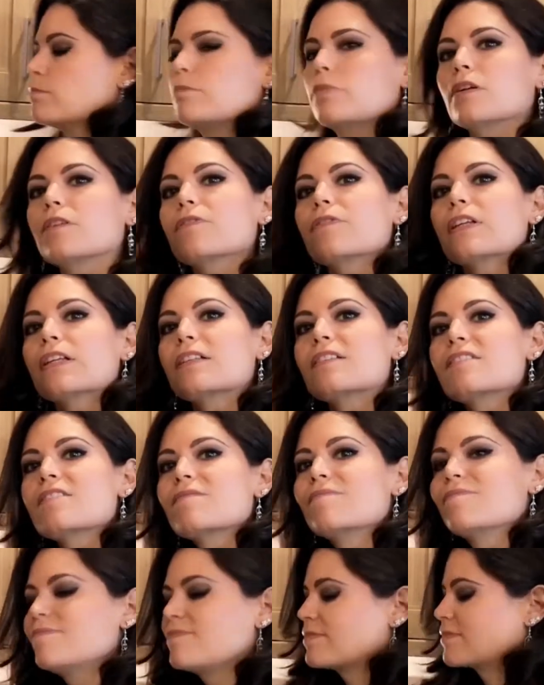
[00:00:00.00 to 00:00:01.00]

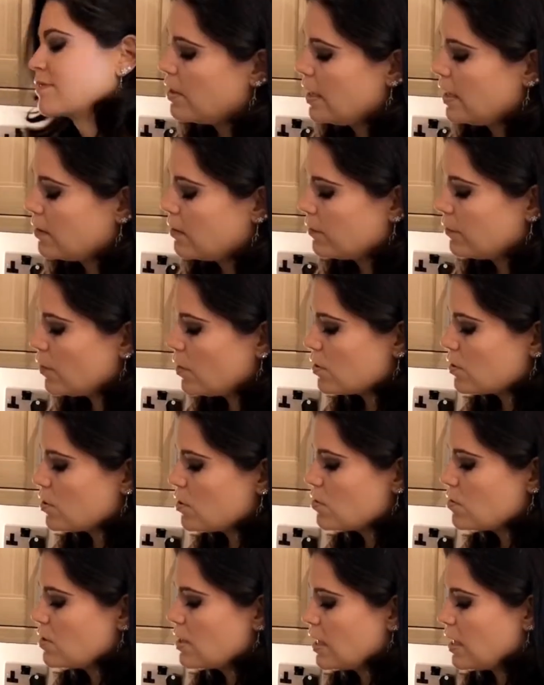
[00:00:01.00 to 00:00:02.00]
Perfect. Now I've
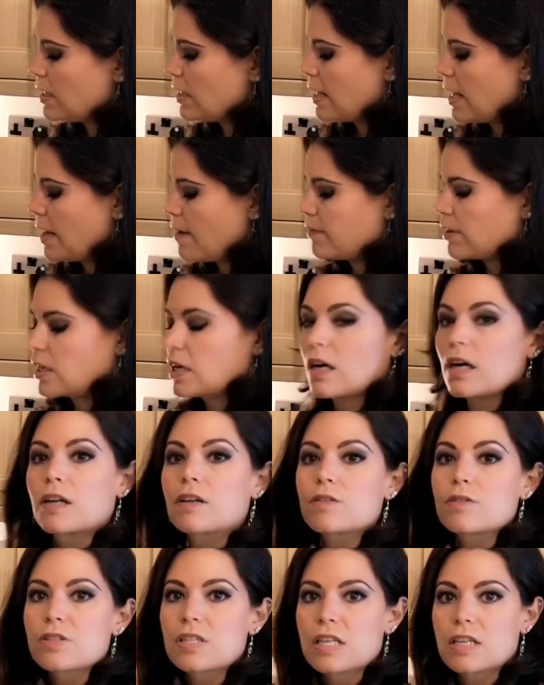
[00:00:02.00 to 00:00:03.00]
also got
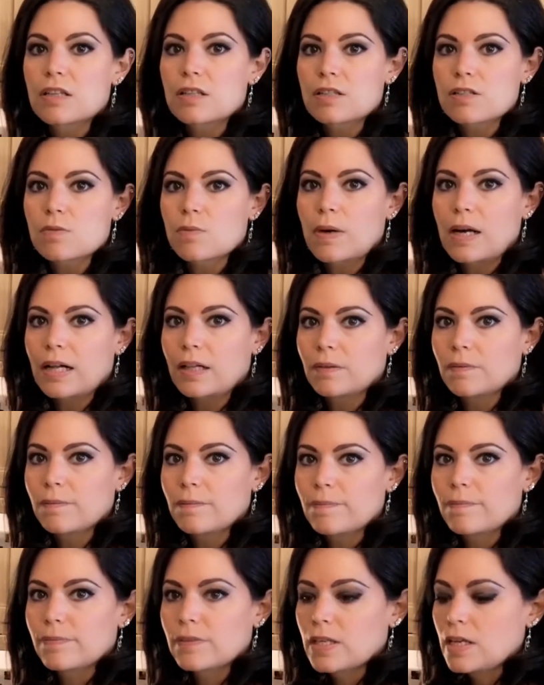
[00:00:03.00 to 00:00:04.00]
avocados here as
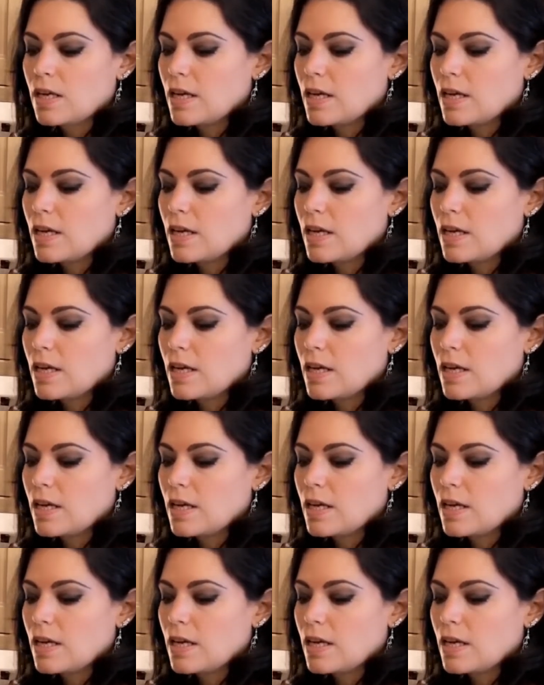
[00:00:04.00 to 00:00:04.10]
well.